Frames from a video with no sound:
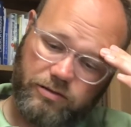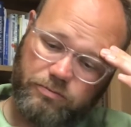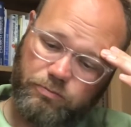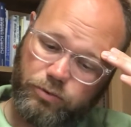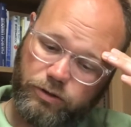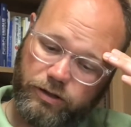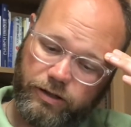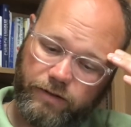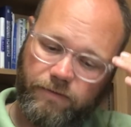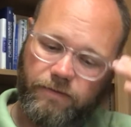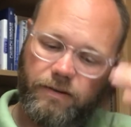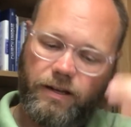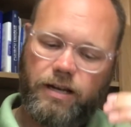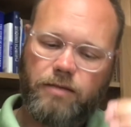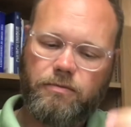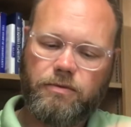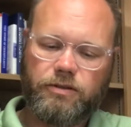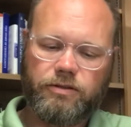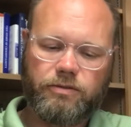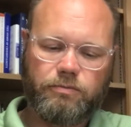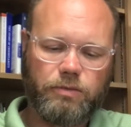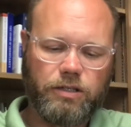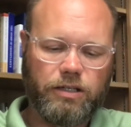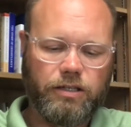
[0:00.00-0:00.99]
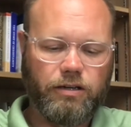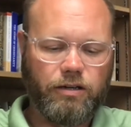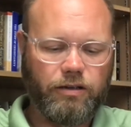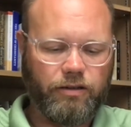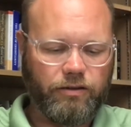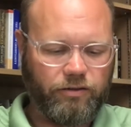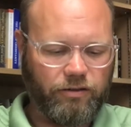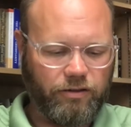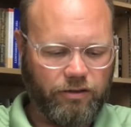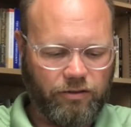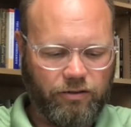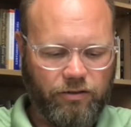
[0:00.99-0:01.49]
pretty famous
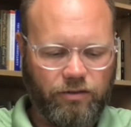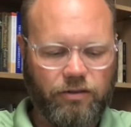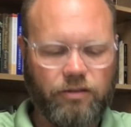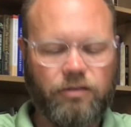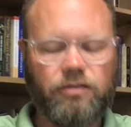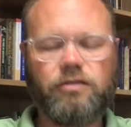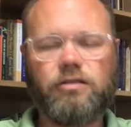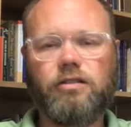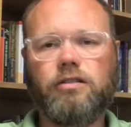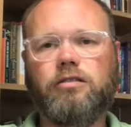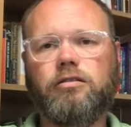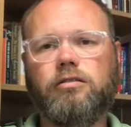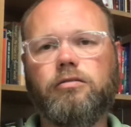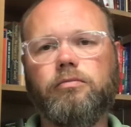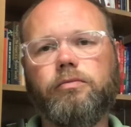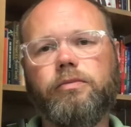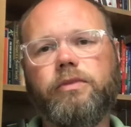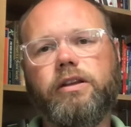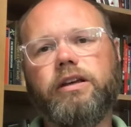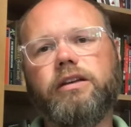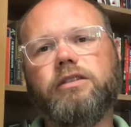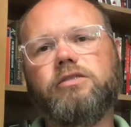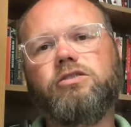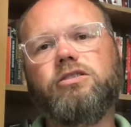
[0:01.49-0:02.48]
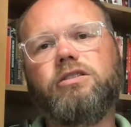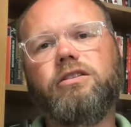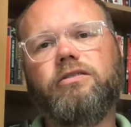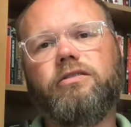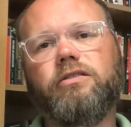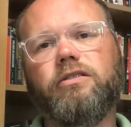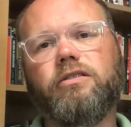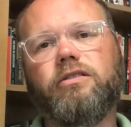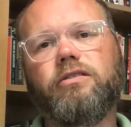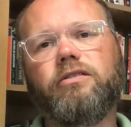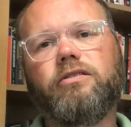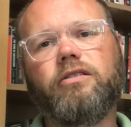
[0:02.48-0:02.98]
because it's the psalm that
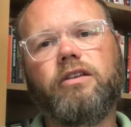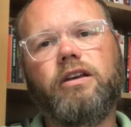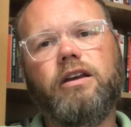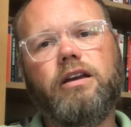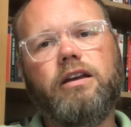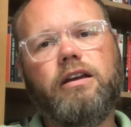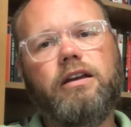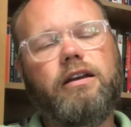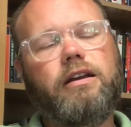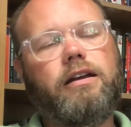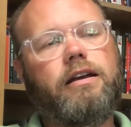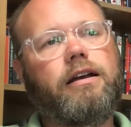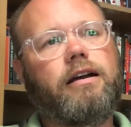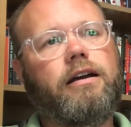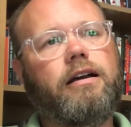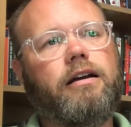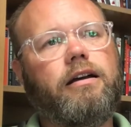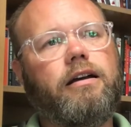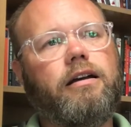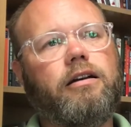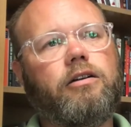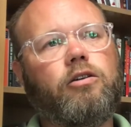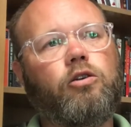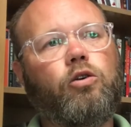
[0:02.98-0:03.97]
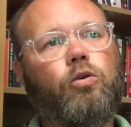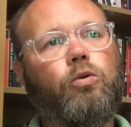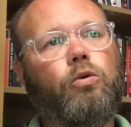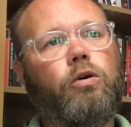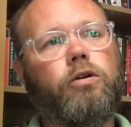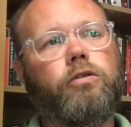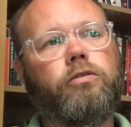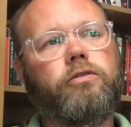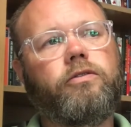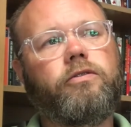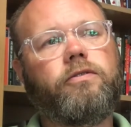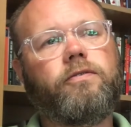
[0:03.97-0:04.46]
Jesus uh,
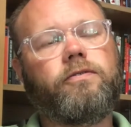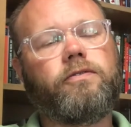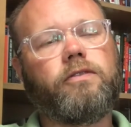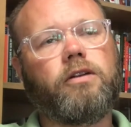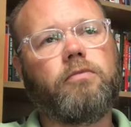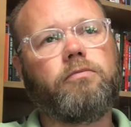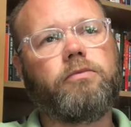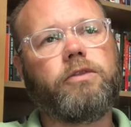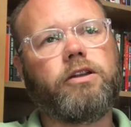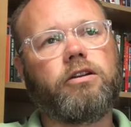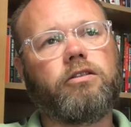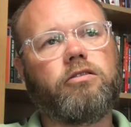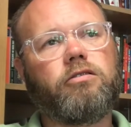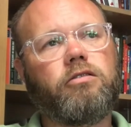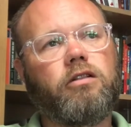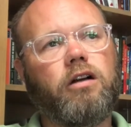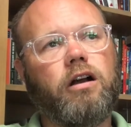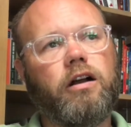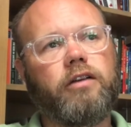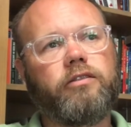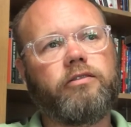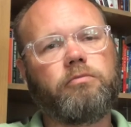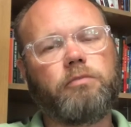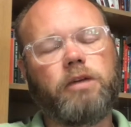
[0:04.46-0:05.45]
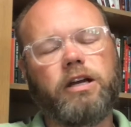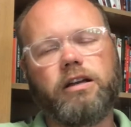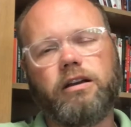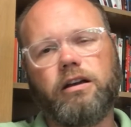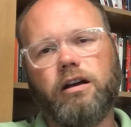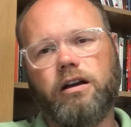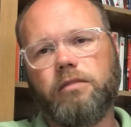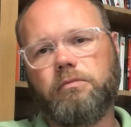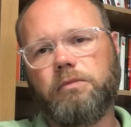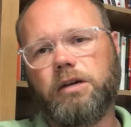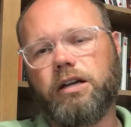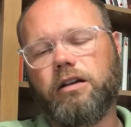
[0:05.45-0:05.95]
quotes from the cross My
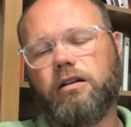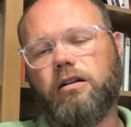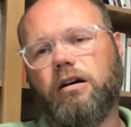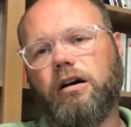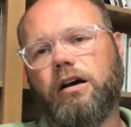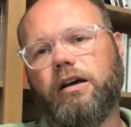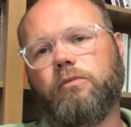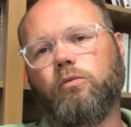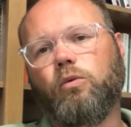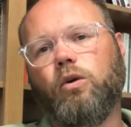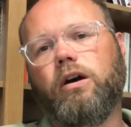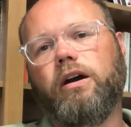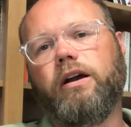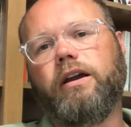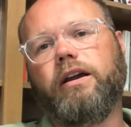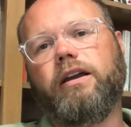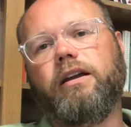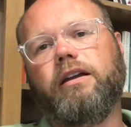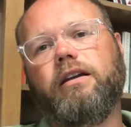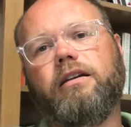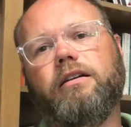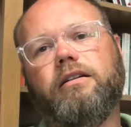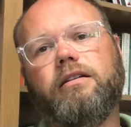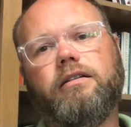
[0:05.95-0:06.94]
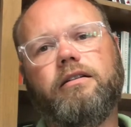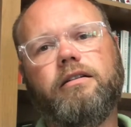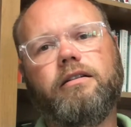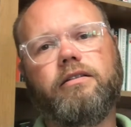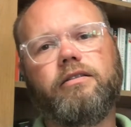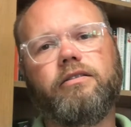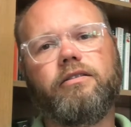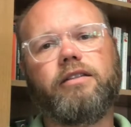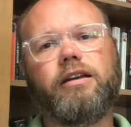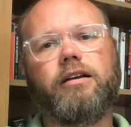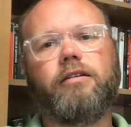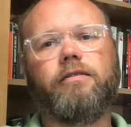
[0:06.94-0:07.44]
God, my God, why
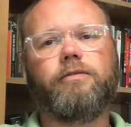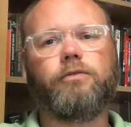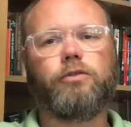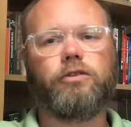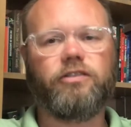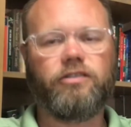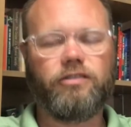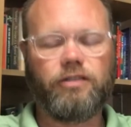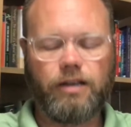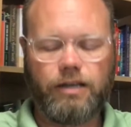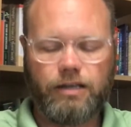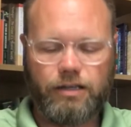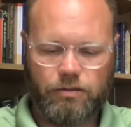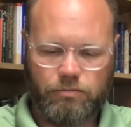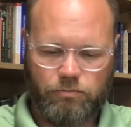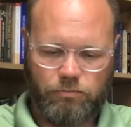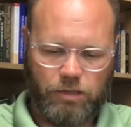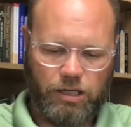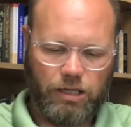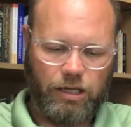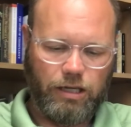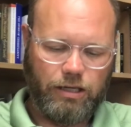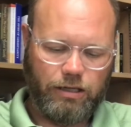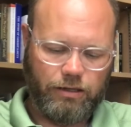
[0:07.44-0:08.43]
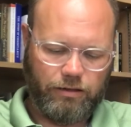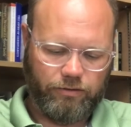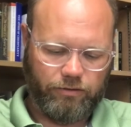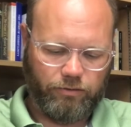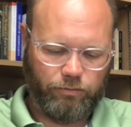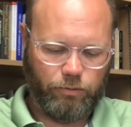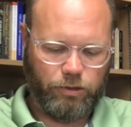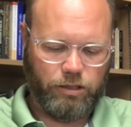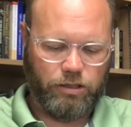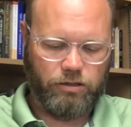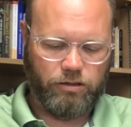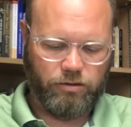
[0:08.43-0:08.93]
hast thou forsaken me?
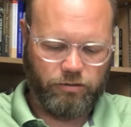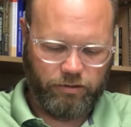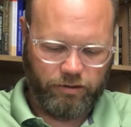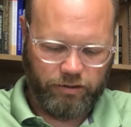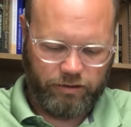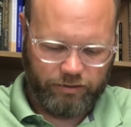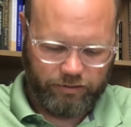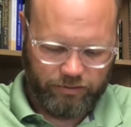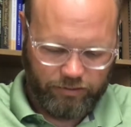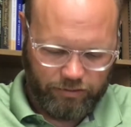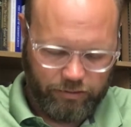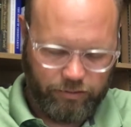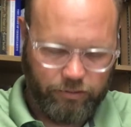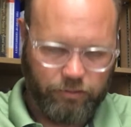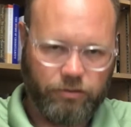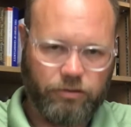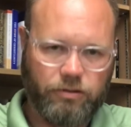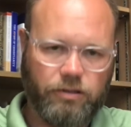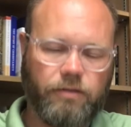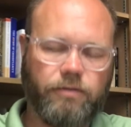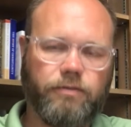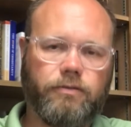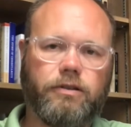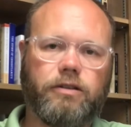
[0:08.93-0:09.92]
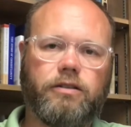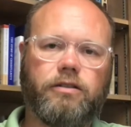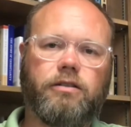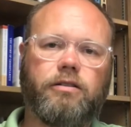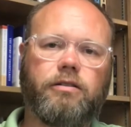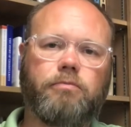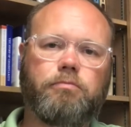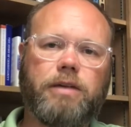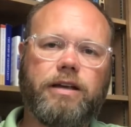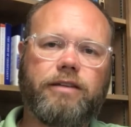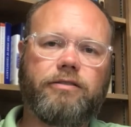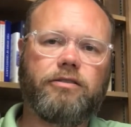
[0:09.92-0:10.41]
As we know it, it's a little different in
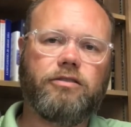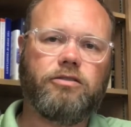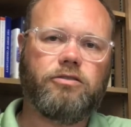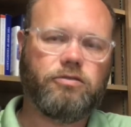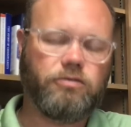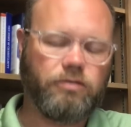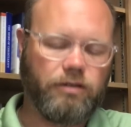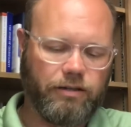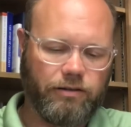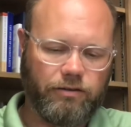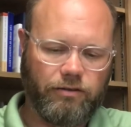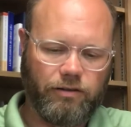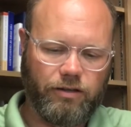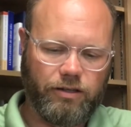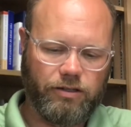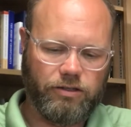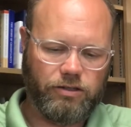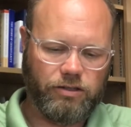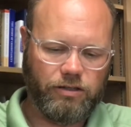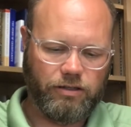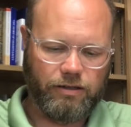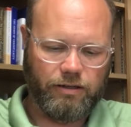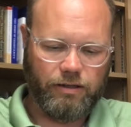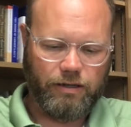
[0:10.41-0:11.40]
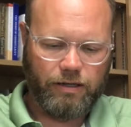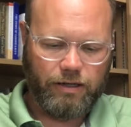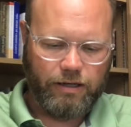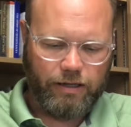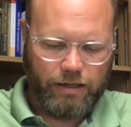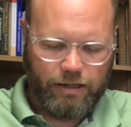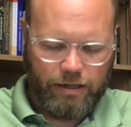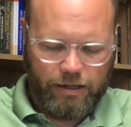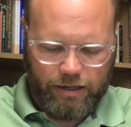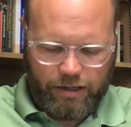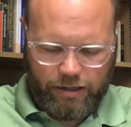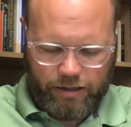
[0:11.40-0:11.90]
the message translation.
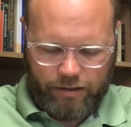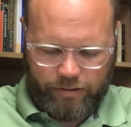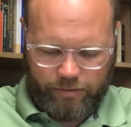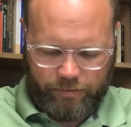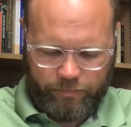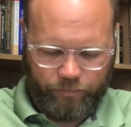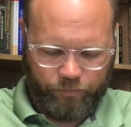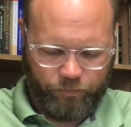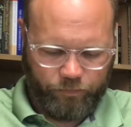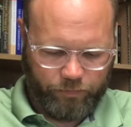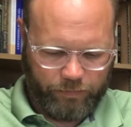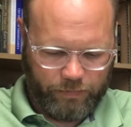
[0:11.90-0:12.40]
Um,